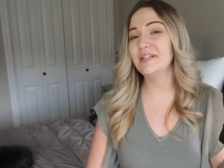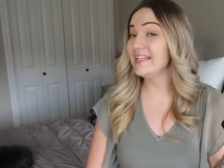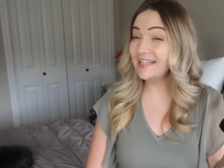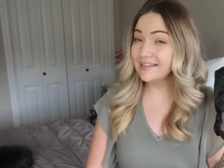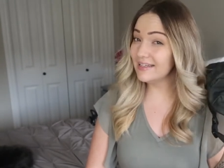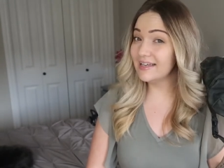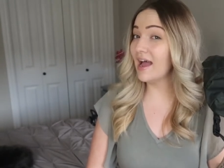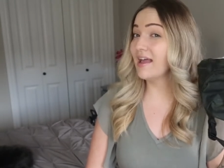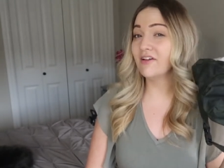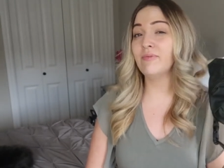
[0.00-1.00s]
but lately
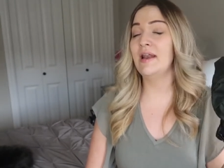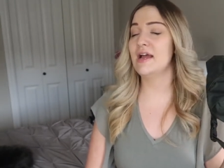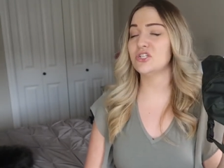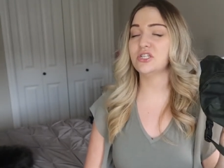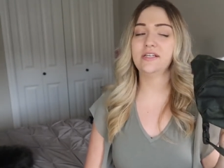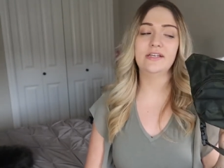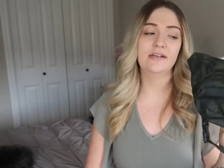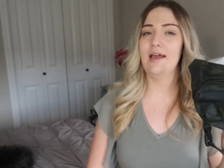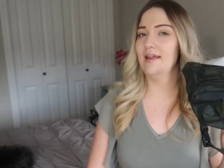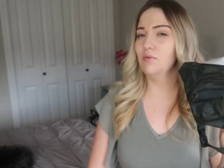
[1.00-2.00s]
I have been actually
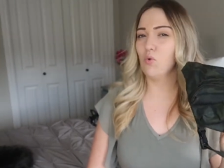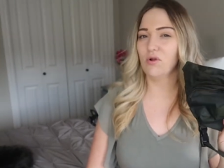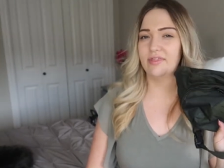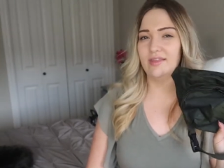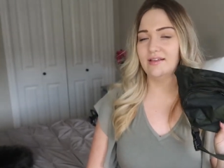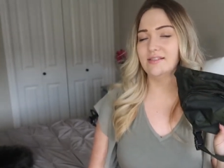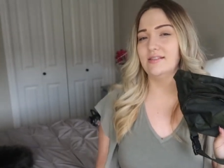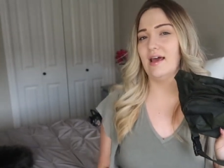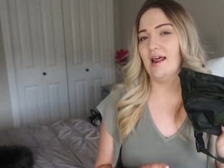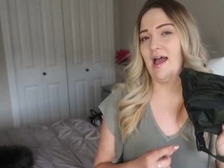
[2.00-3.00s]
getting more things
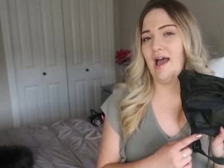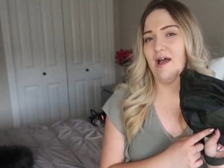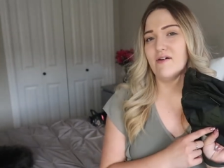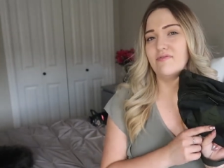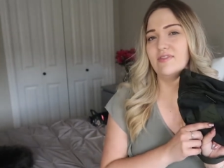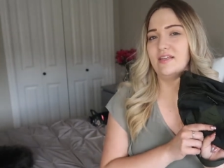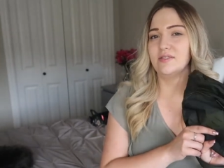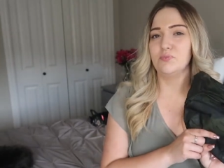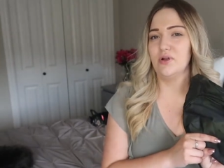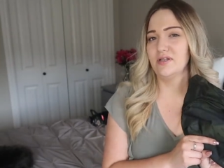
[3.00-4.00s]
that have
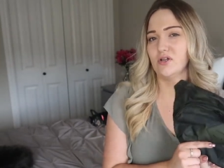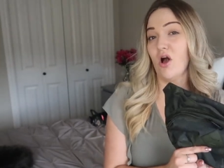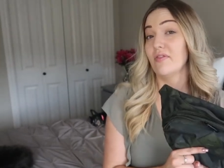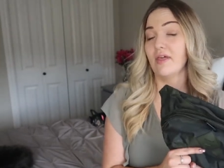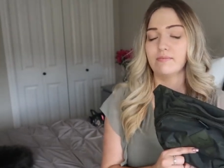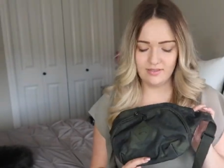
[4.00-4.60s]
this print on them.